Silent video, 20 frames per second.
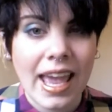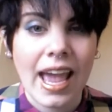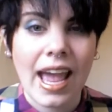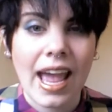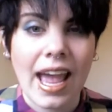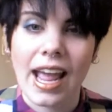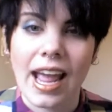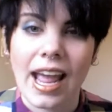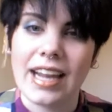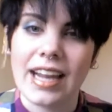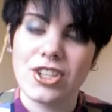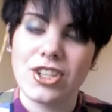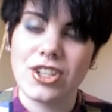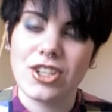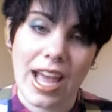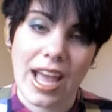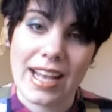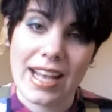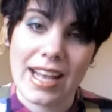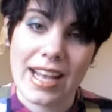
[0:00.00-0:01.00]
and she
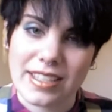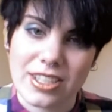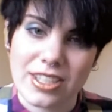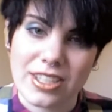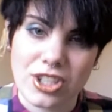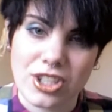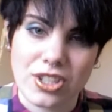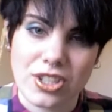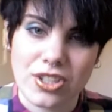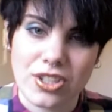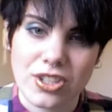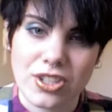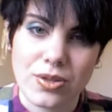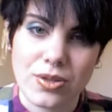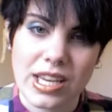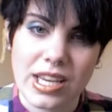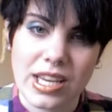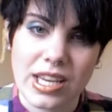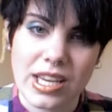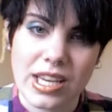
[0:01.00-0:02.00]
hasn't. She's just using
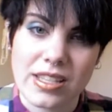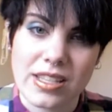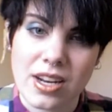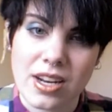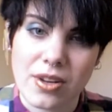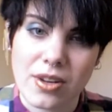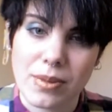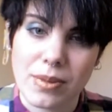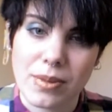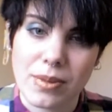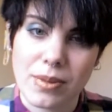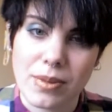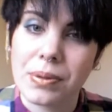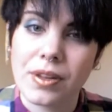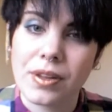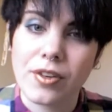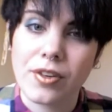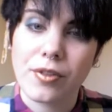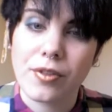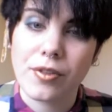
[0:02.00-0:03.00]
it as another
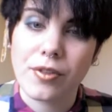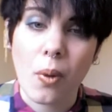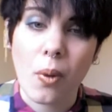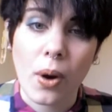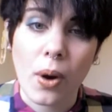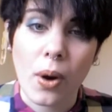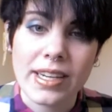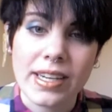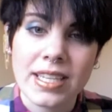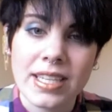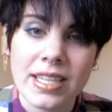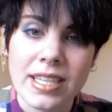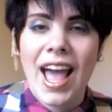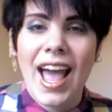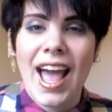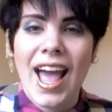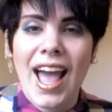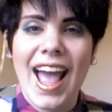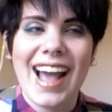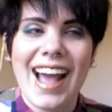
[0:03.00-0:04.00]
manipulative point.
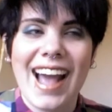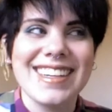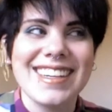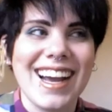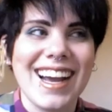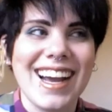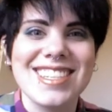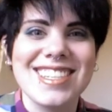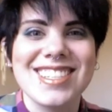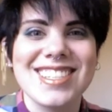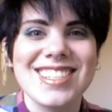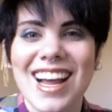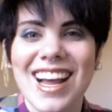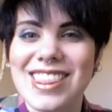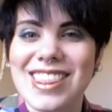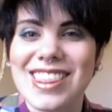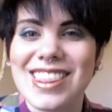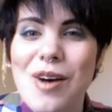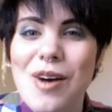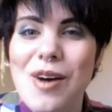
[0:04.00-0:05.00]
And I
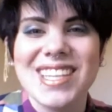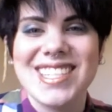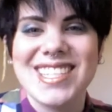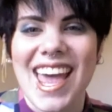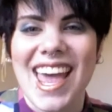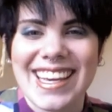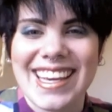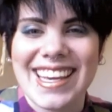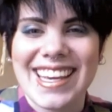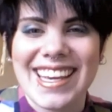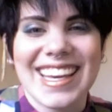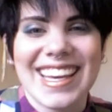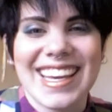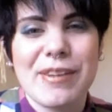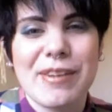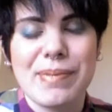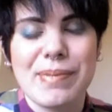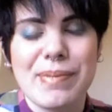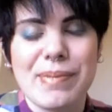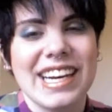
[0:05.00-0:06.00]
love this ending
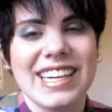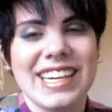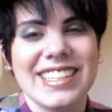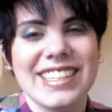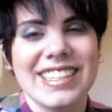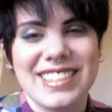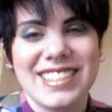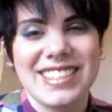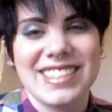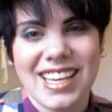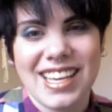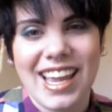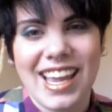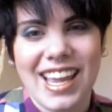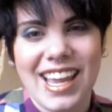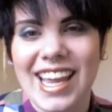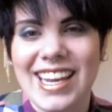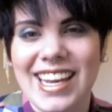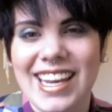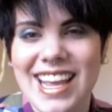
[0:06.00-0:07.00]
because
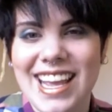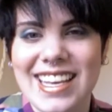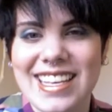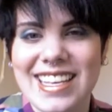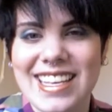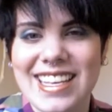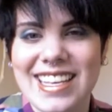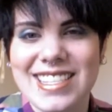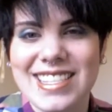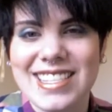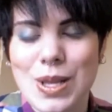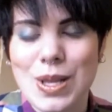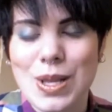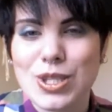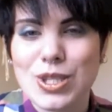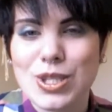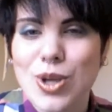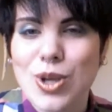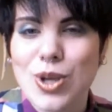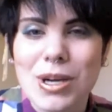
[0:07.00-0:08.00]
it is
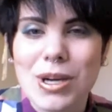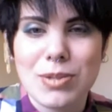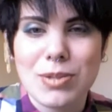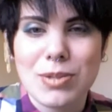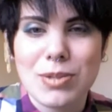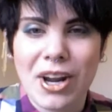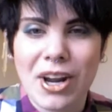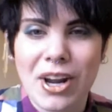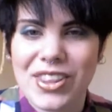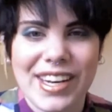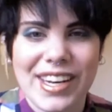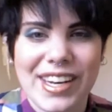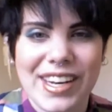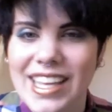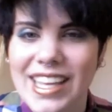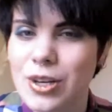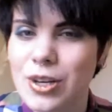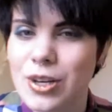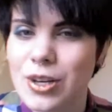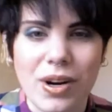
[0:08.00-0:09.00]
so much better than
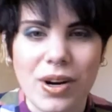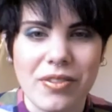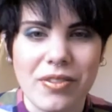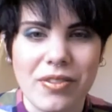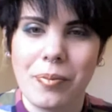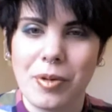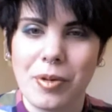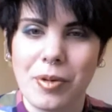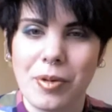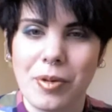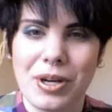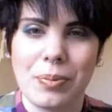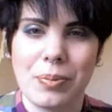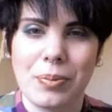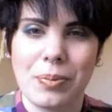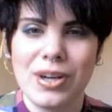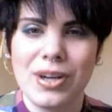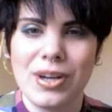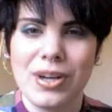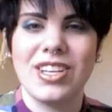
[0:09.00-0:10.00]
either one of them going to
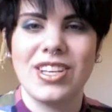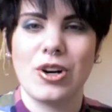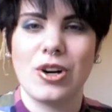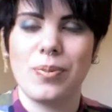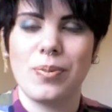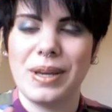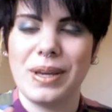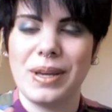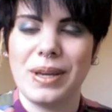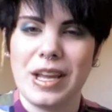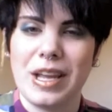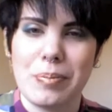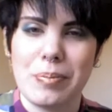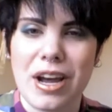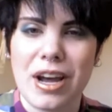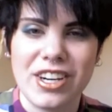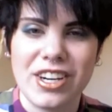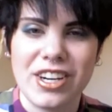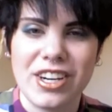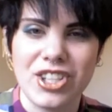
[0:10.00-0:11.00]
prison or being
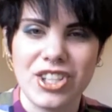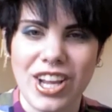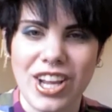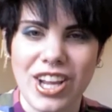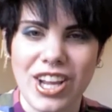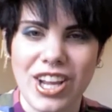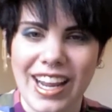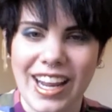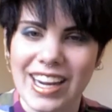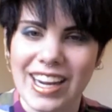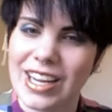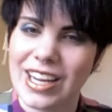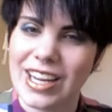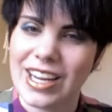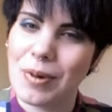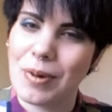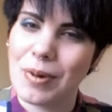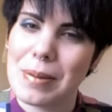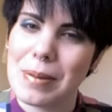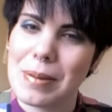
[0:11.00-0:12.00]
punished in any
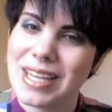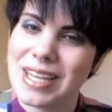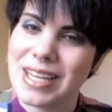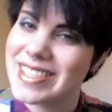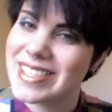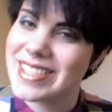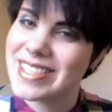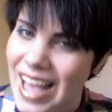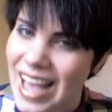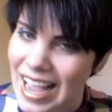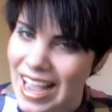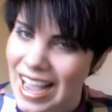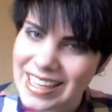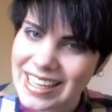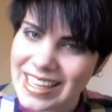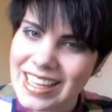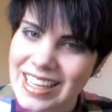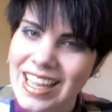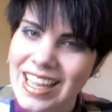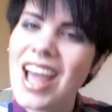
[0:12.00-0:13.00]
way by society,
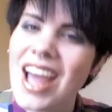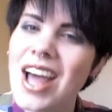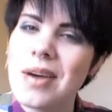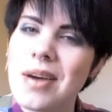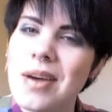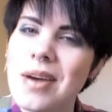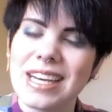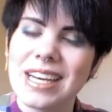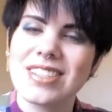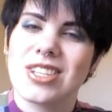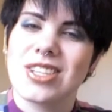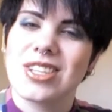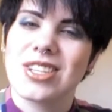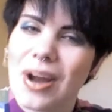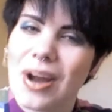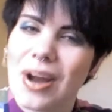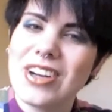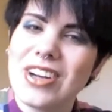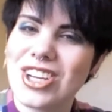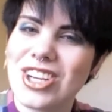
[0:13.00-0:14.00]
because they're
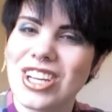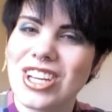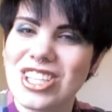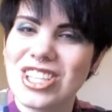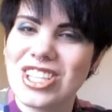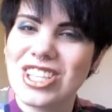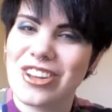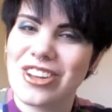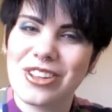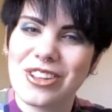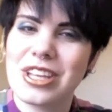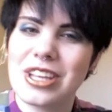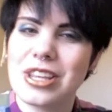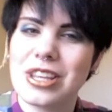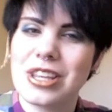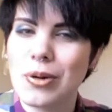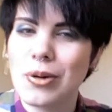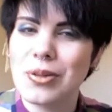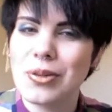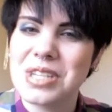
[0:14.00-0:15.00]
punishing each other. They're
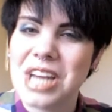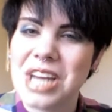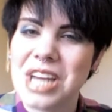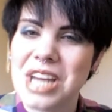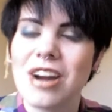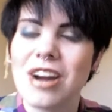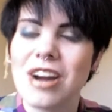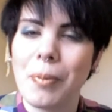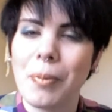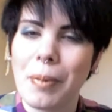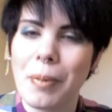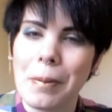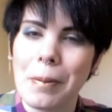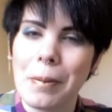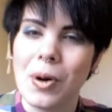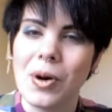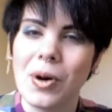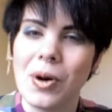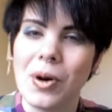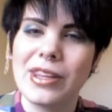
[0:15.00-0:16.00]
both terrible
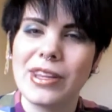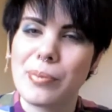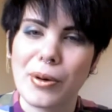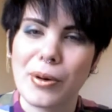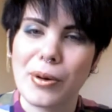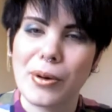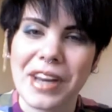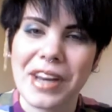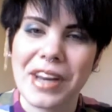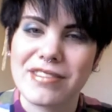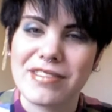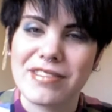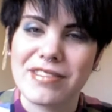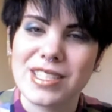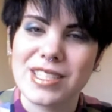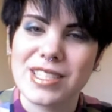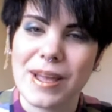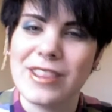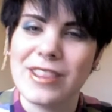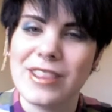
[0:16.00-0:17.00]
people, and they're both gonna have to
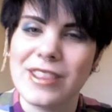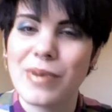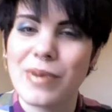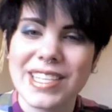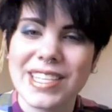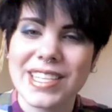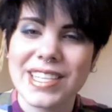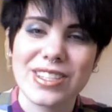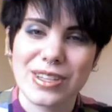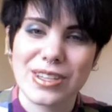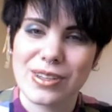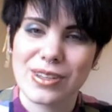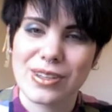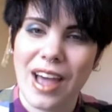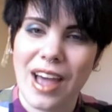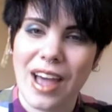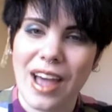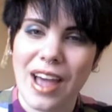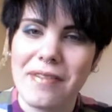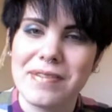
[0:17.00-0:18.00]
spend the rest of their
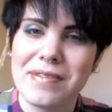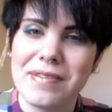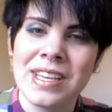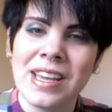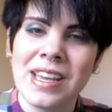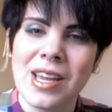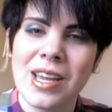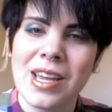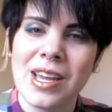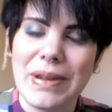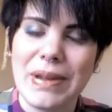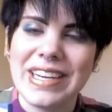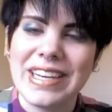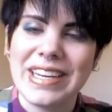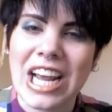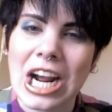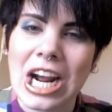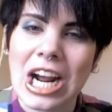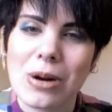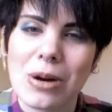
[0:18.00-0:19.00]
lives being
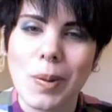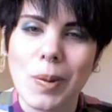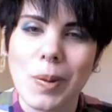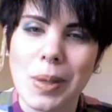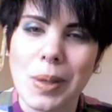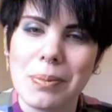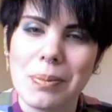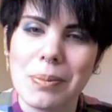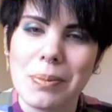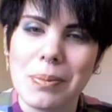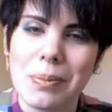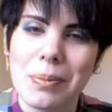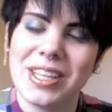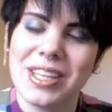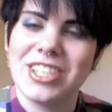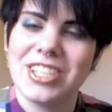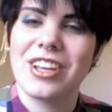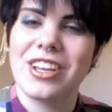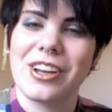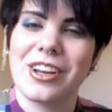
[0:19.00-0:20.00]
terrible people with each
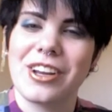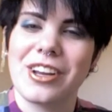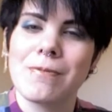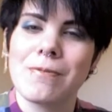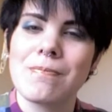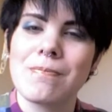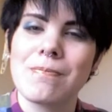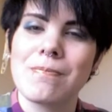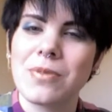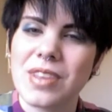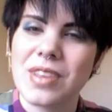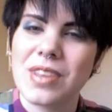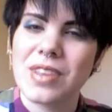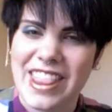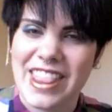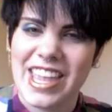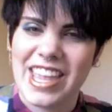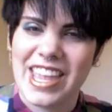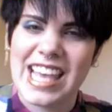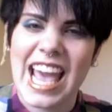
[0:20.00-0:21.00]
other, and
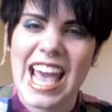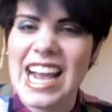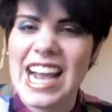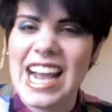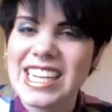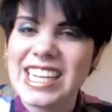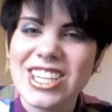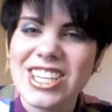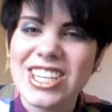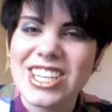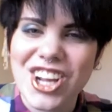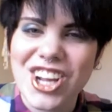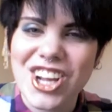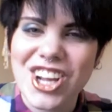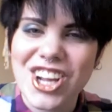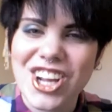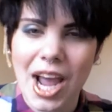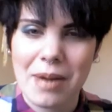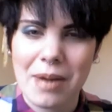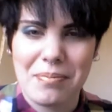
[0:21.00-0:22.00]
hating each other
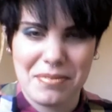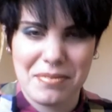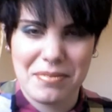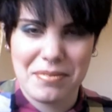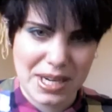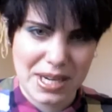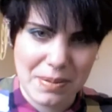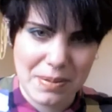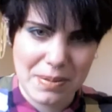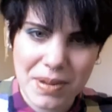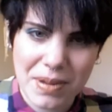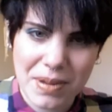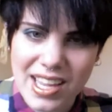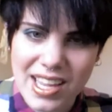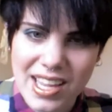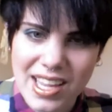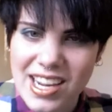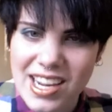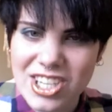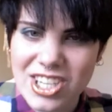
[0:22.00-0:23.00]
and
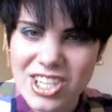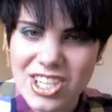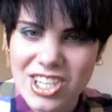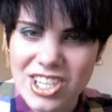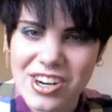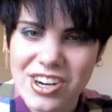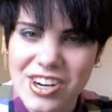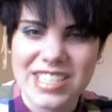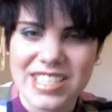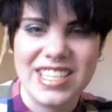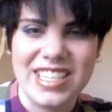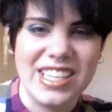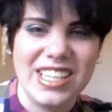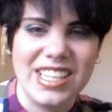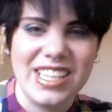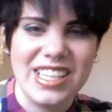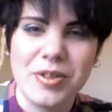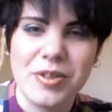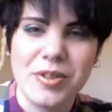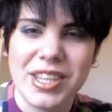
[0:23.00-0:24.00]
manipulating each other and dealing
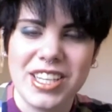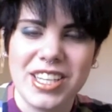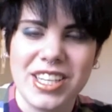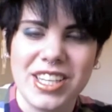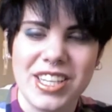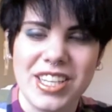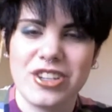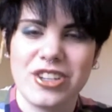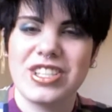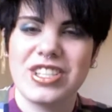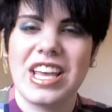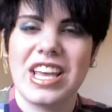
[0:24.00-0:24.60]
with each other's